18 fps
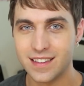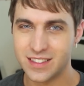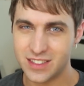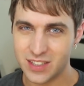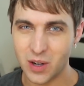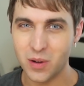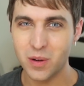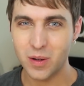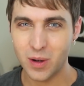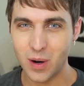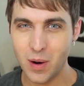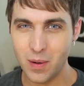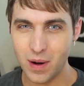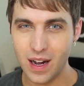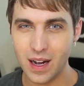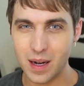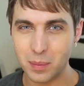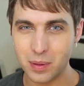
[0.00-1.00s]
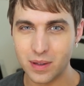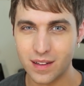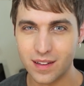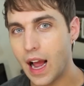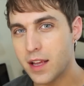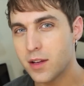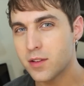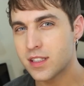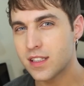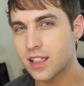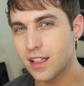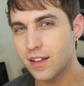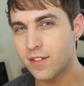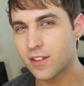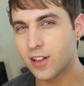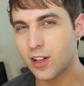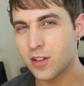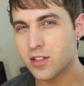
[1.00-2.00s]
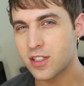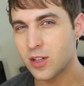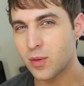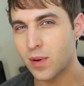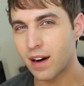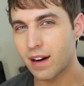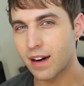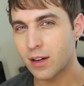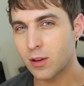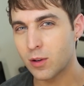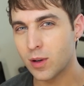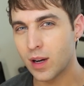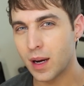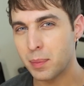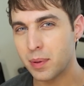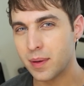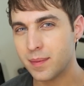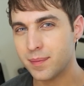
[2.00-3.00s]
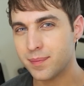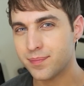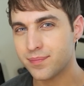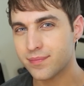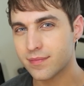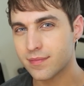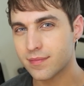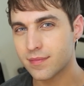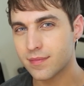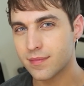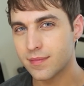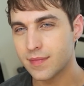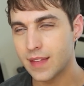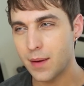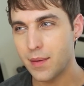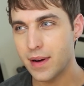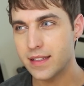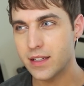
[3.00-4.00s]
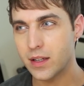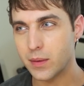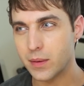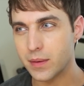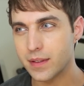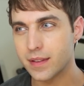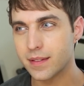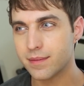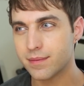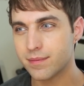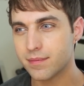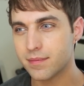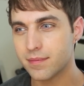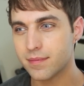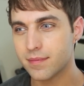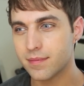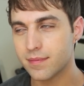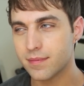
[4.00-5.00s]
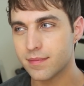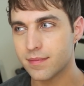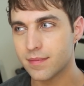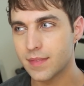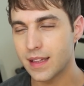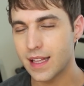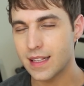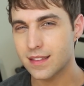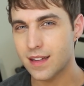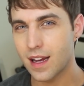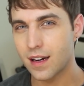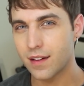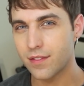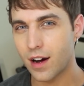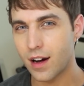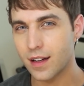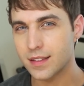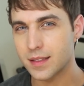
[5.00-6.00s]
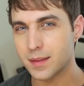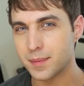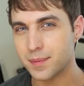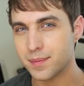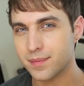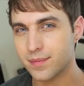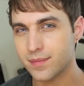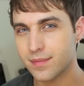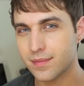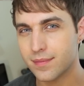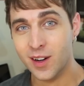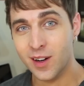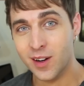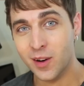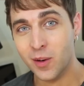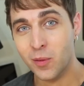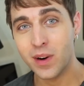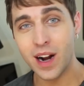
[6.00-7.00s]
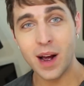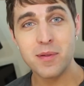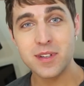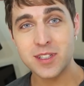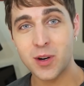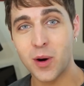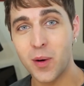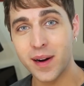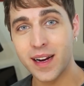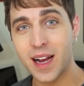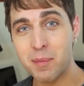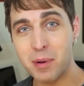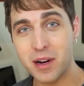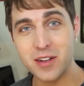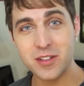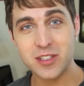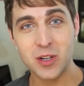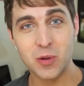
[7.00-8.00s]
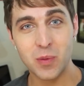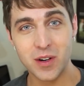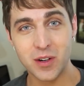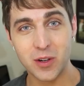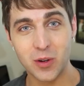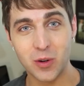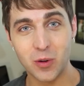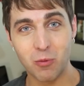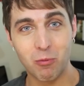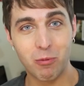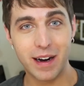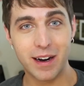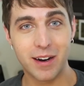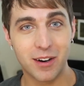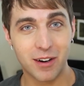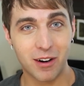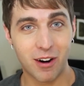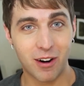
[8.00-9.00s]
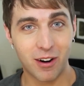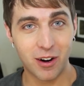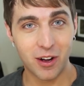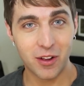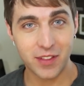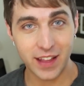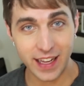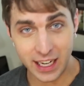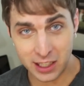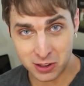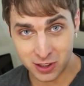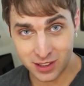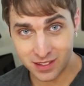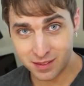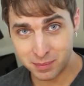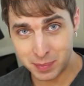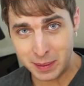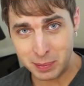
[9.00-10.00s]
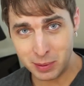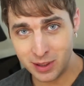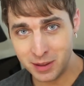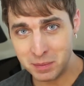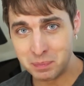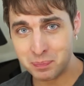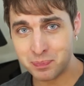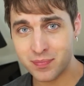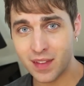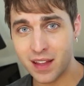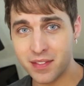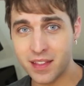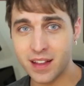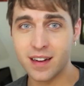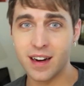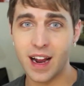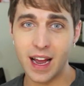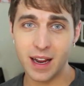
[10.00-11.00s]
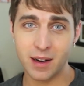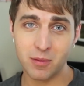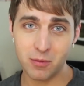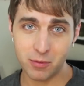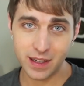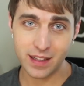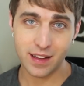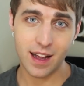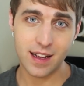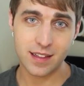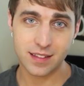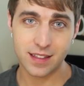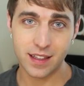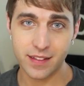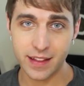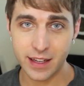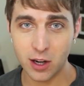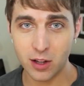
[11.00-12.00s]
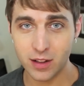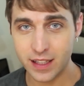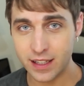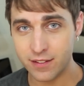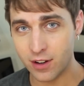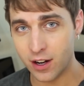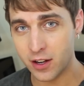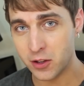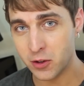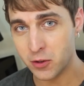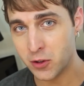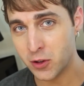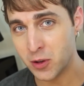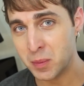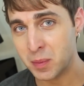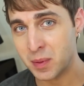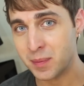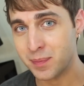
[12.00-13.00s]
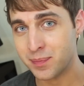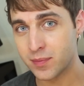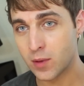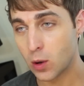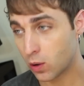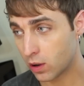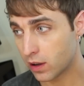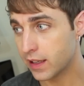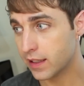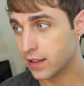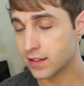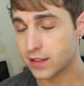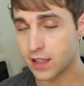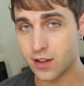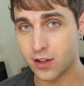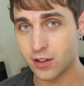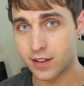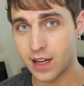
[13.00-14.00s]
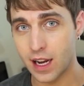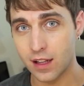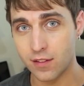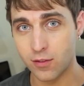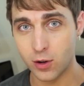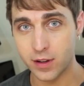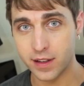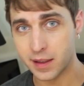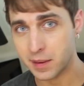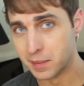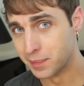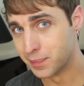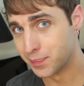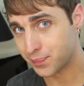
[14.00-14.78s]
Don't grow up. I used to live close to where I grew up. Now I don't. And that's kind of awesome. When I was growing up, I used to wonder, where are all the Asian people? And then I realized that they all live on YouTube or in Southern California.